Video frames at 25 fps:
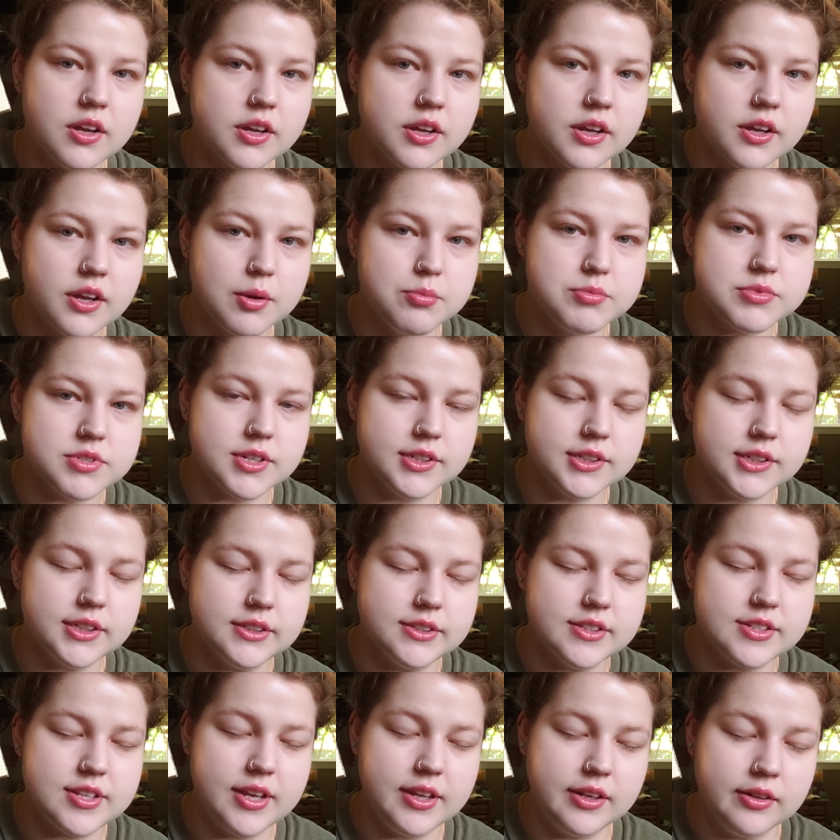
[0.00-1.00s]
Comes in a little
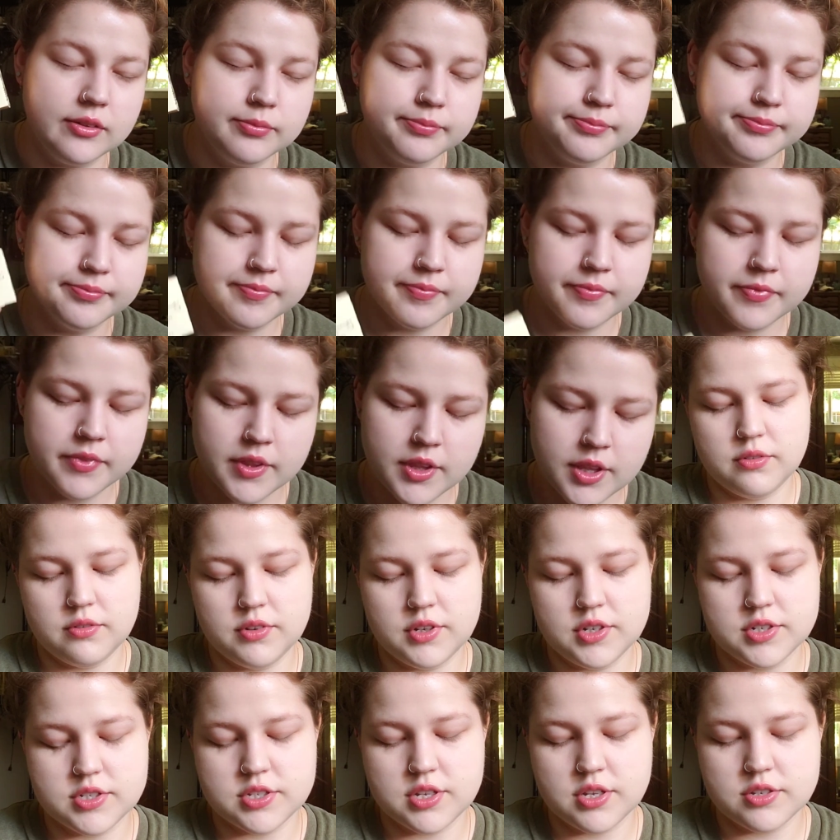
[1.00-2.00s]
tin.
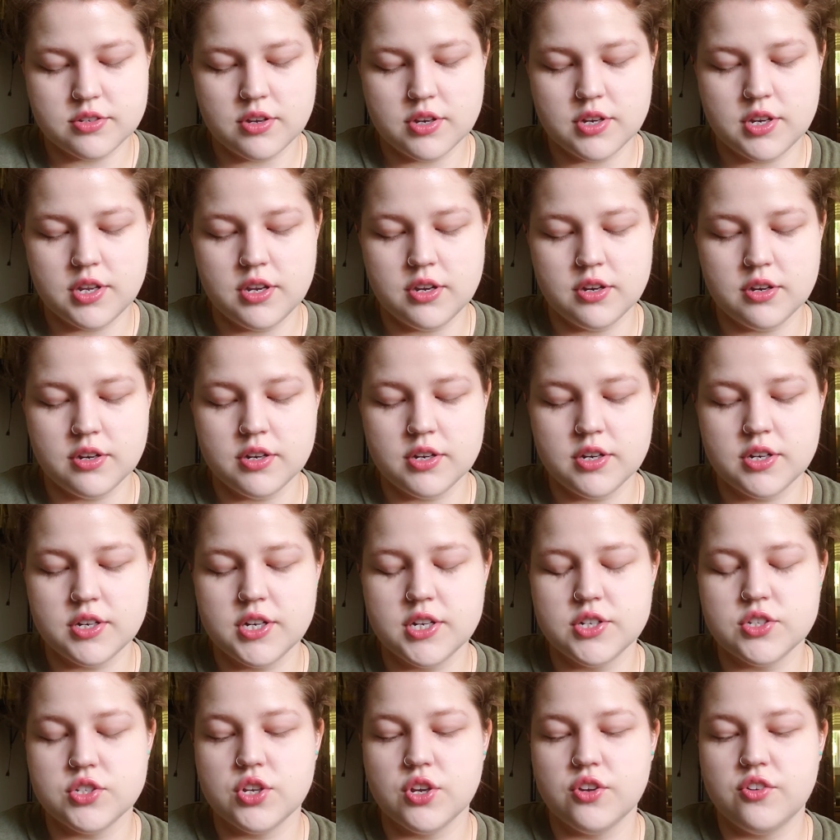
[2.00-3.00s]
It says on here
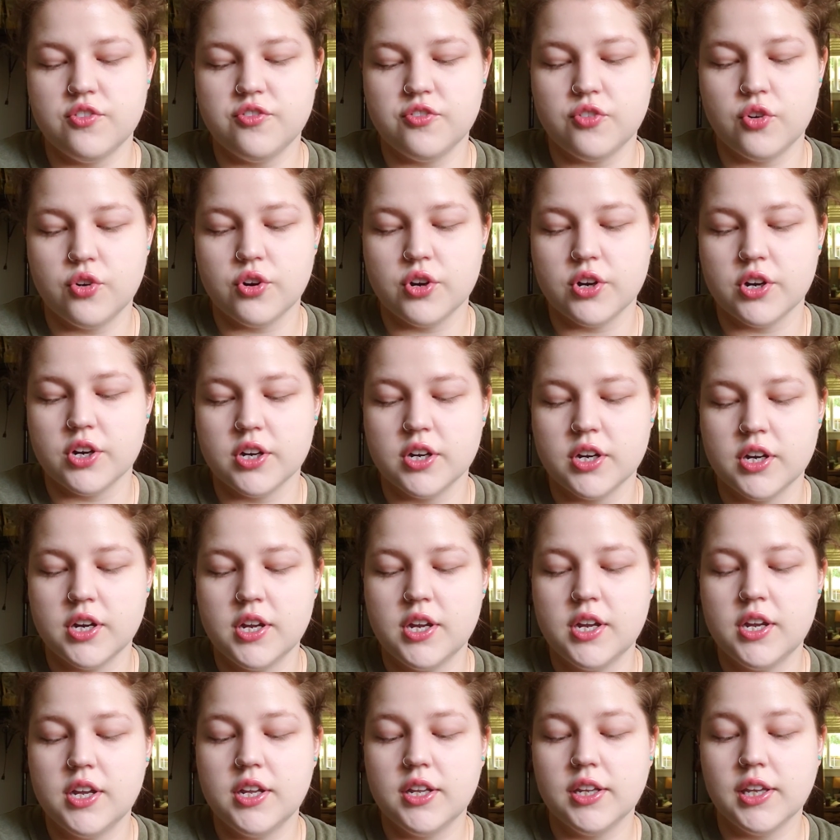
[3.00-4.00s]
it's good for
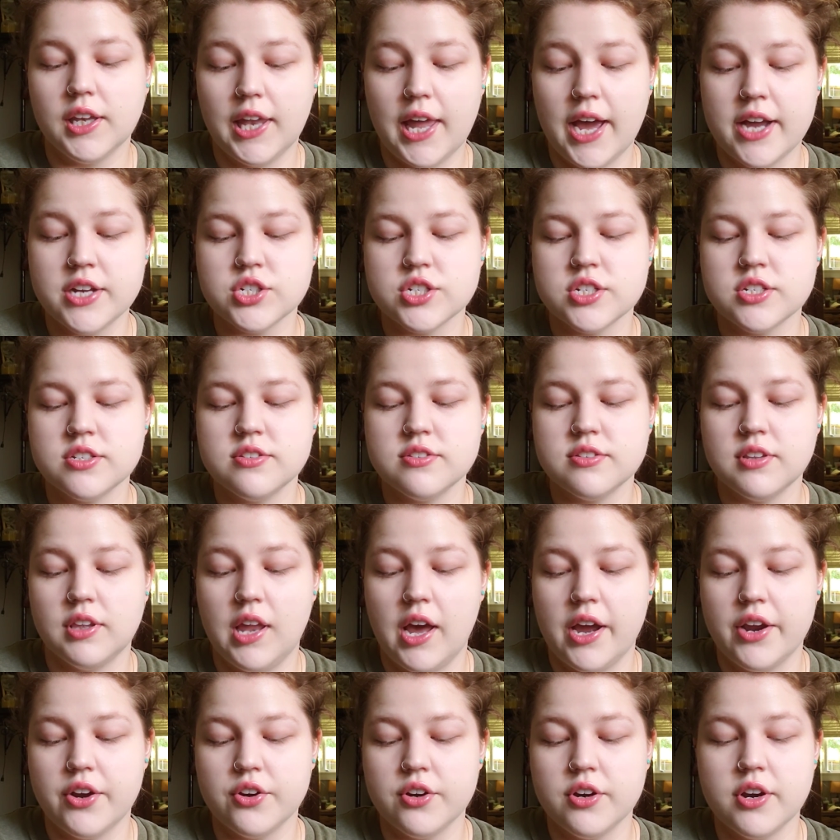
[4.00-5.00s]
lashes,
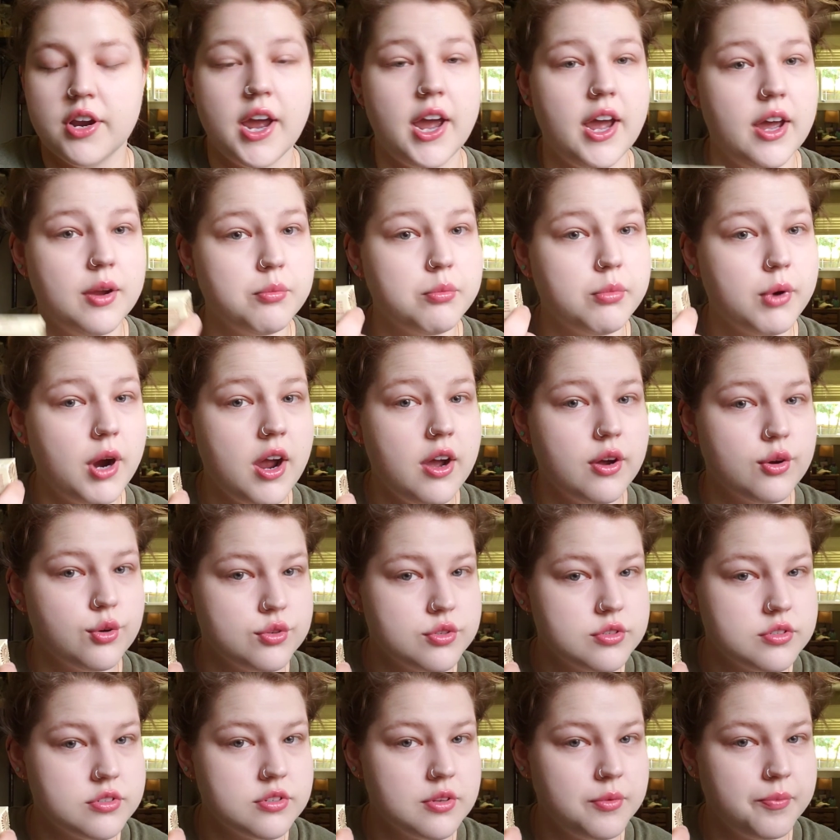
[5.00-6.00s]
liner, and
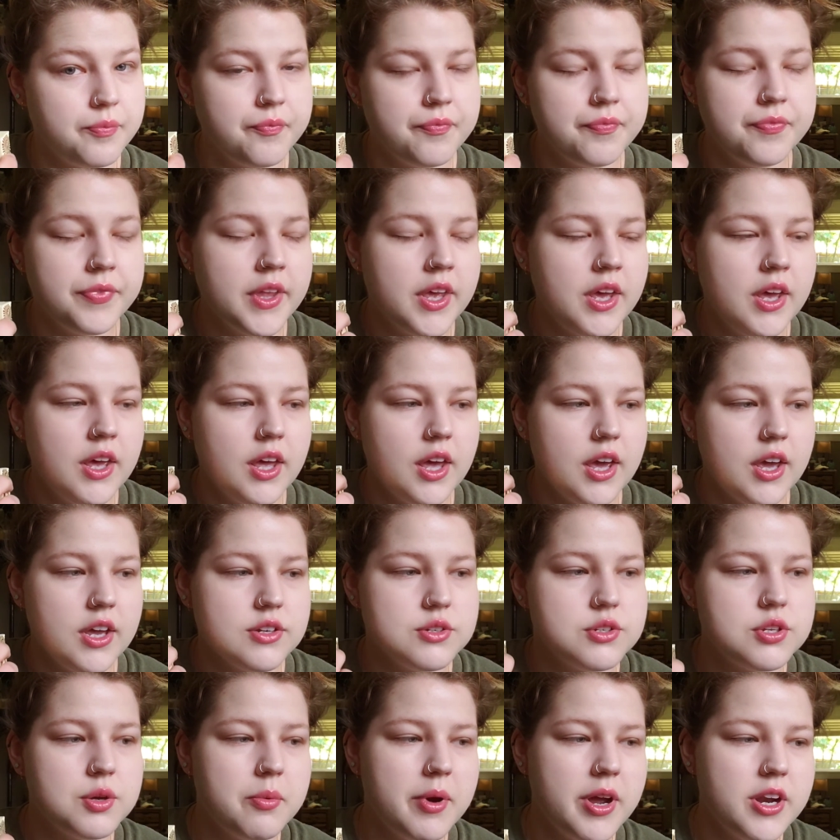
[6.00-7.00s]
brows. And
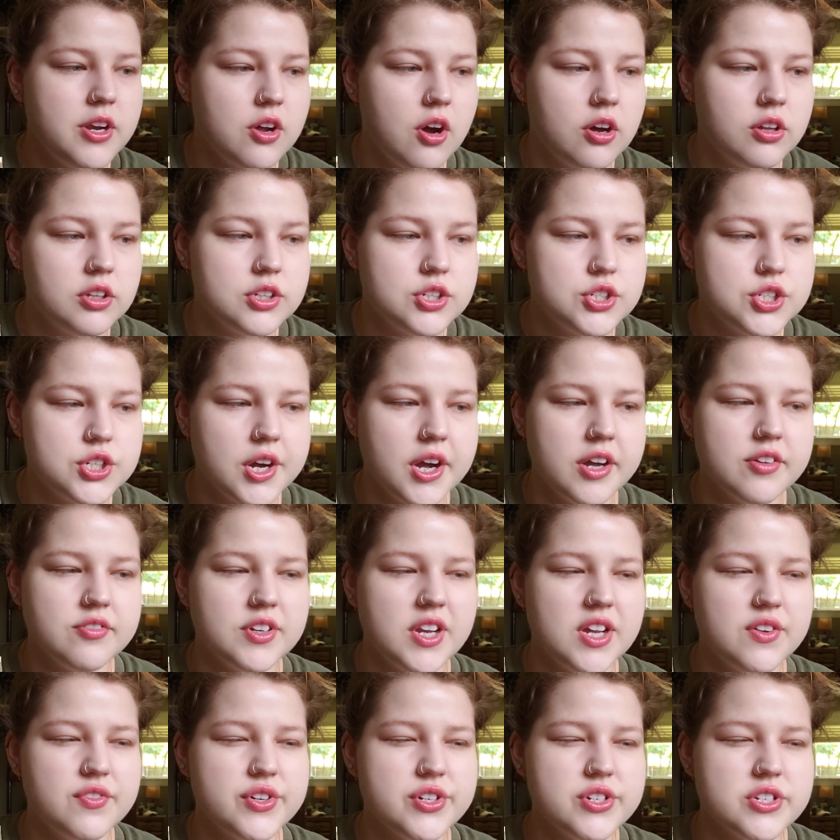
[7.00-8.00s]
to my knowledge, I've
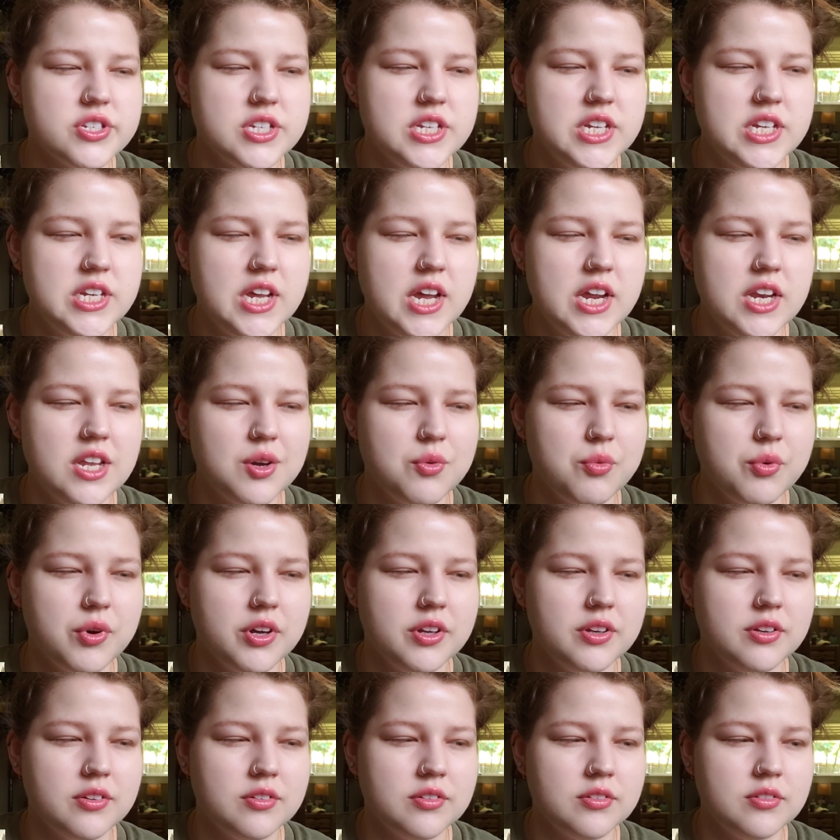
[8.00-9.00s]
never seen
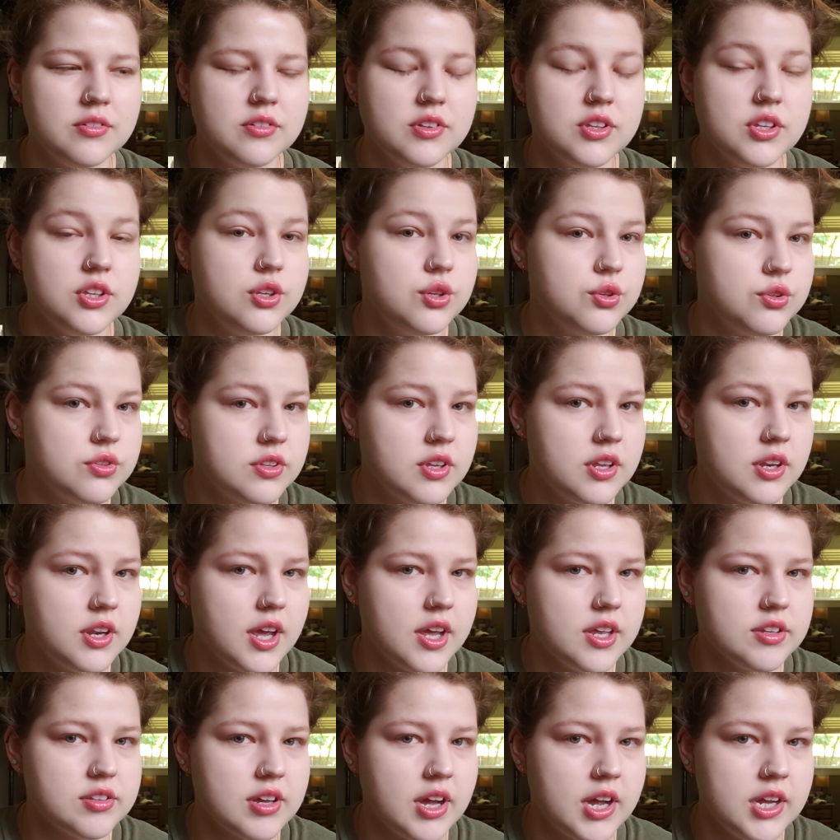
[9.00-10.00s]
anyone use it
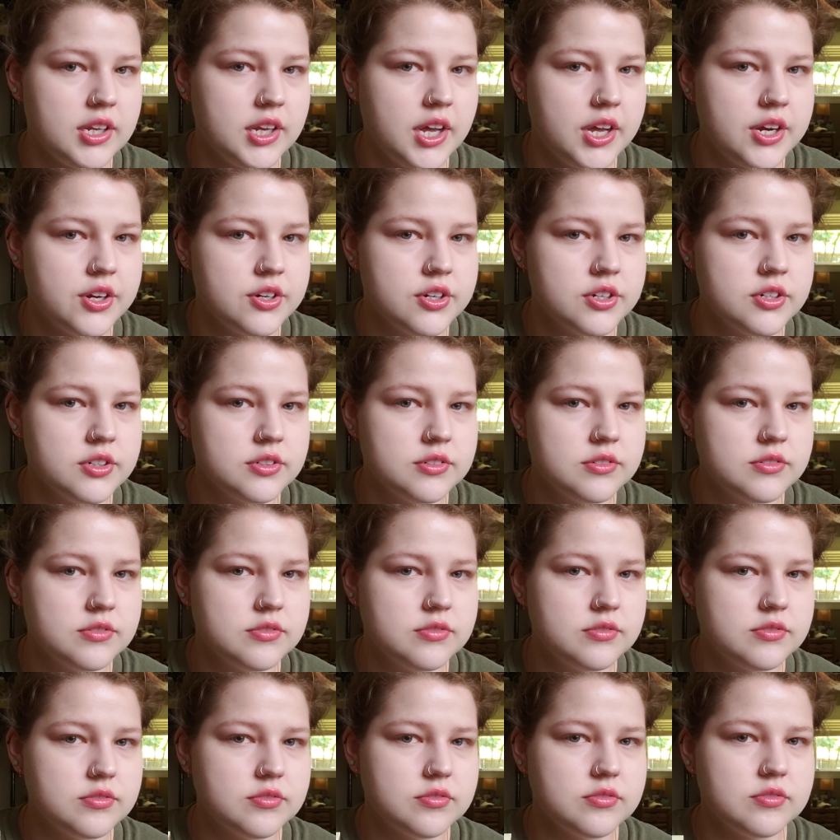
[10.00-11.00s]
as eyeliner.
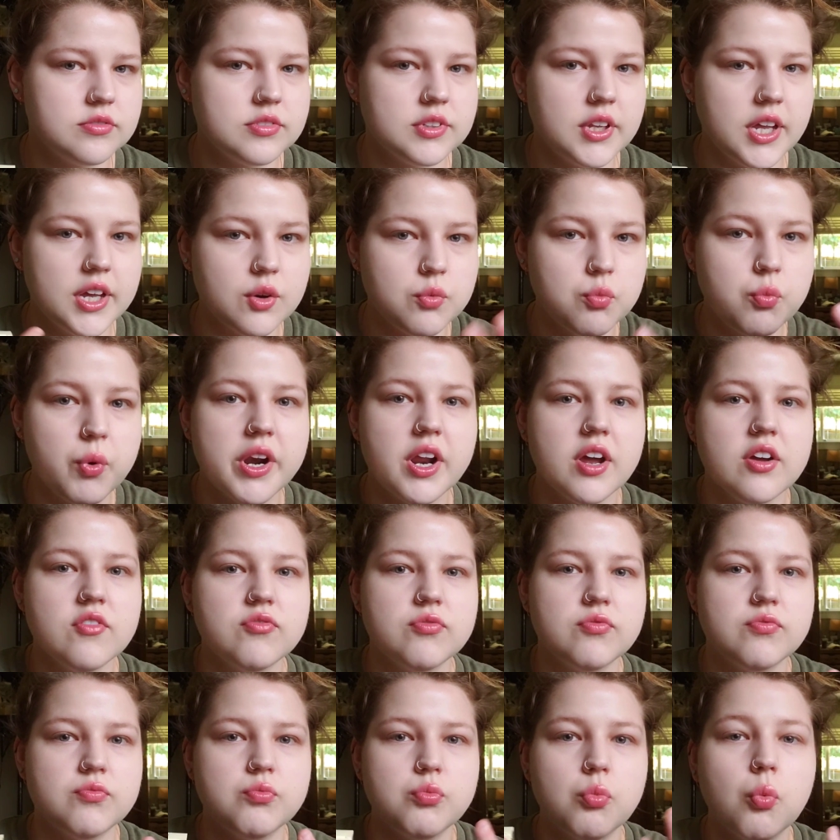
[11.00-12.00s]
Like when I've
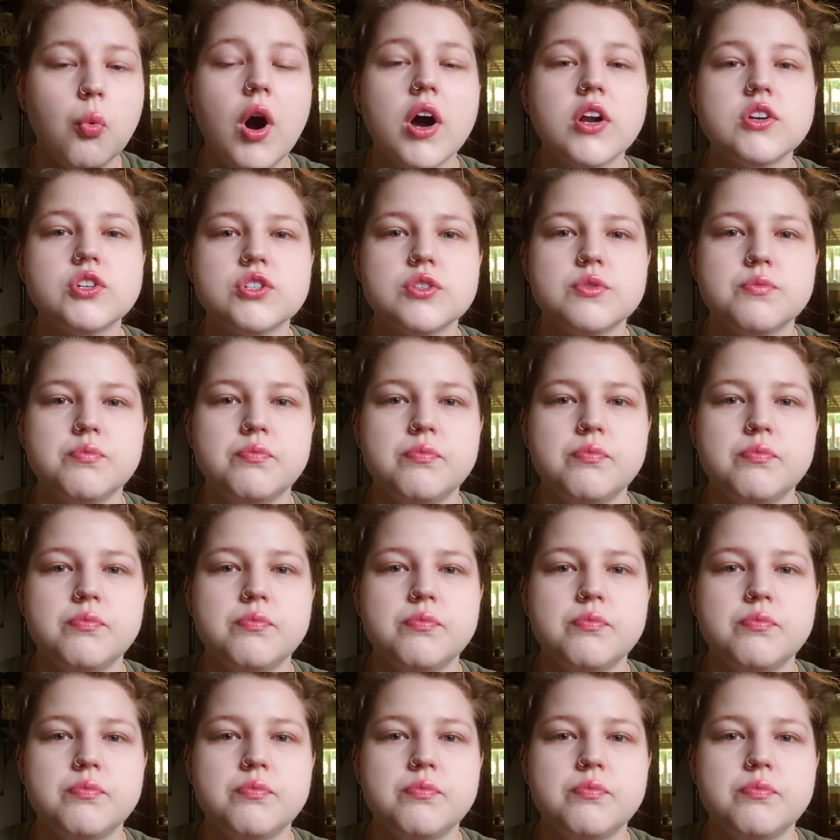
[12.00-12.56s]
watched